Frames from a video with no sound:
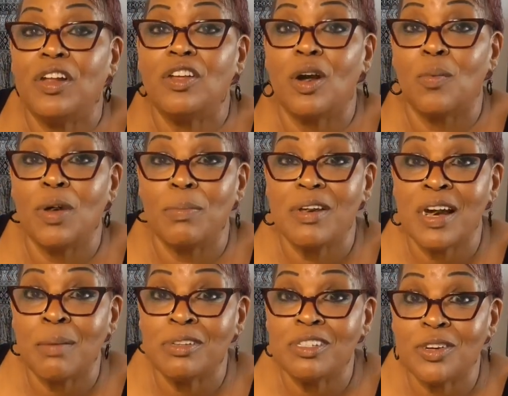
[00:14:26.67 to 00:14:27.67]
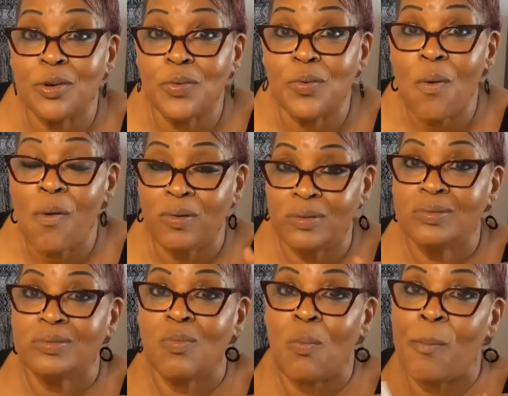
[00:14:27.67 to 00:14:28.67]
video will be coming soon.
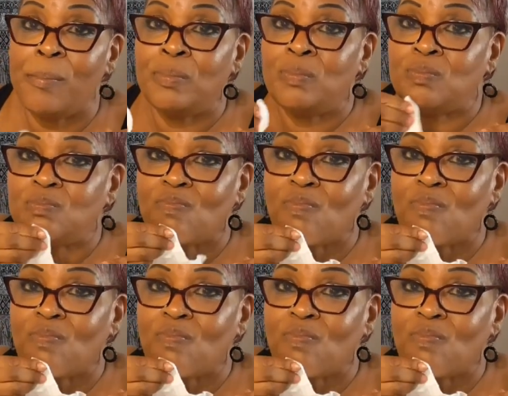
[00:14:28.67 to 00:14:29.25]
Mm-hmm.